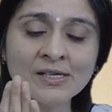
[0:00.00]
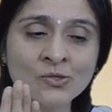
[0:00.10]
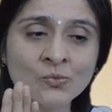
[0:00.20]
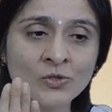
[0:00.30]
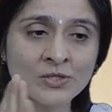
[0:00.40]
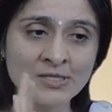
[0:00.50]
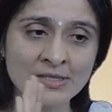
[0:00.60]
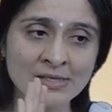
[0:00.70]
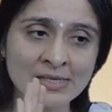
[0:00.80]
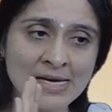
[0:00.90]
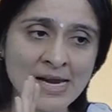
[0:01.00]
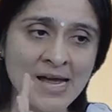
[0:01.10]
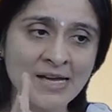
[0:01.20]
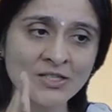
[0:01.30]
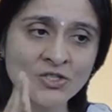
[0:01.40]
inwards, a
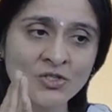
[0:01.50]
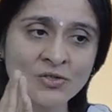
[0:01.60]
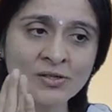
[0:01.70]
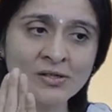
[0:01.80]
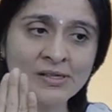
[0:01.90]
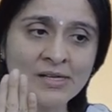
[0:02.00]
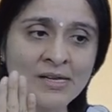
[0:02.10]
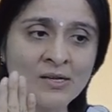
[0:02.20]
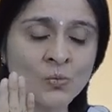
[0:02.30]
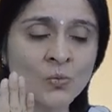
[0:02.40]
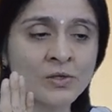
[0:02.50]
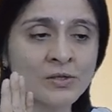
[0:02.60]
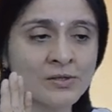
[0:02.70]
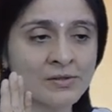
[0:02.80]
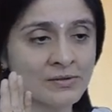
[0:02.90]
natural
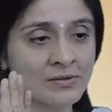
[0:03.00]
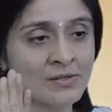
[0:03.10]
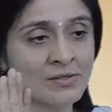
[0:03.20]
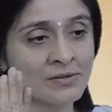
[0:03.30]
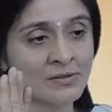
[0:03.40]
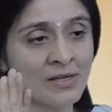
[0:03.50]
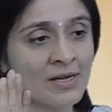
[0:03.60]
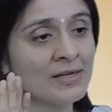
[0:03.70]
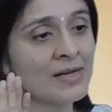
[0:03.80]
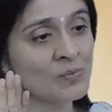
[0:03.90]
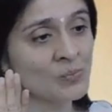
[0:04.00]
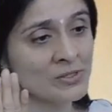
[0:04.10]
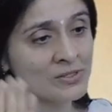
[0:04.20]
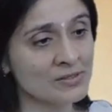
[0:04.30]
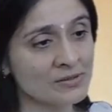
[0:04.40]
inward turn that
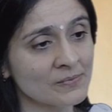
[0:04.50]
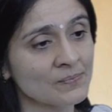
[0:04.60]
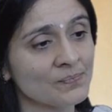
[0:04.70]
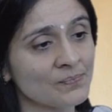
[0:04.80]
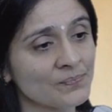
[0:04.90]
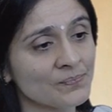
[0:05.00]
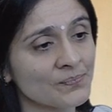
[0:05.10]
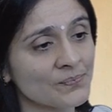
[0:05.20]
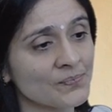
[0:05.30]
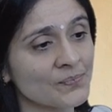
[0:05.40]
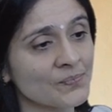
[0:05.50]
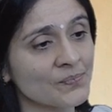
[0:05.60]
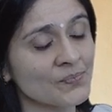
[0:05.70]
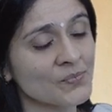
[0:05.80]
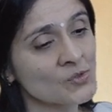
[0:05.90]
happens.
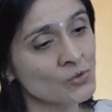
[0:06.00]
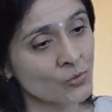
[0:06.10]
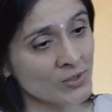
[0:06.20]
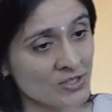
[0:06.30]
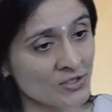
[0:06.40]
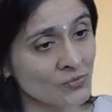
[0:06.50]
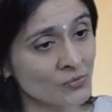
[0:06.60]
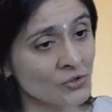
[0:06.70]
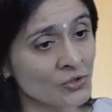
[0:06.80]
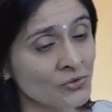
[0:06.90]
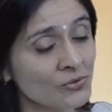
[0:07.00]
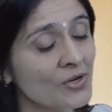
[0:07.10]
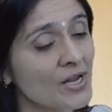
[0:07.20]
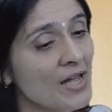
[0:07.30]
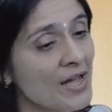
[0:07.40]
So question for you,
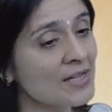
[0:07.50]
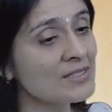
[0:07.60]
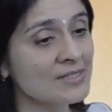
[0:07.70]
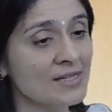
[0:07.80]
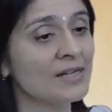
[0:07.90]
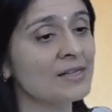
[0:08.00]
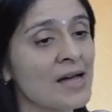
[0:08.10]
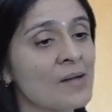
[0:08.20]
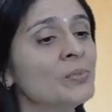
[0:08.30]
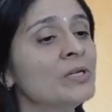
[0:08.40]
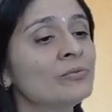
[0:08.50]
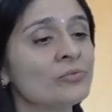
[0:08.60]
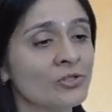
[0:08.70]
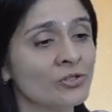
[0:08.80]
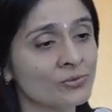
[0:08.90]
has that happened
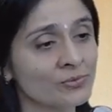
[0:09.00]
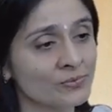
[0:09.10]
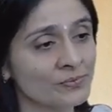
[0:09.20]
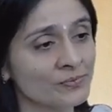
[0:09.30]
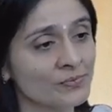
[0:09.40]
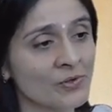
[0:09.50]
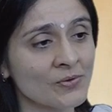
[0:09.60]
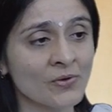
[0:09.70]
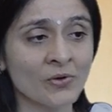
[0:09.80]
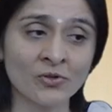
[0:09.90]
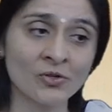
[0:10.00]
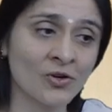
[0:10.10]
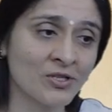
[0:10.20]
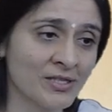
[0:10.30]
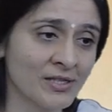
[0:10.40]
for you or
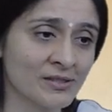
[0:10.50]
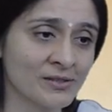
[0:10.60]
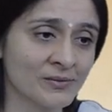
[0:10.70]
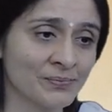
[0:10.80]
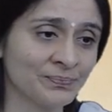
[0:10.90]
not yet?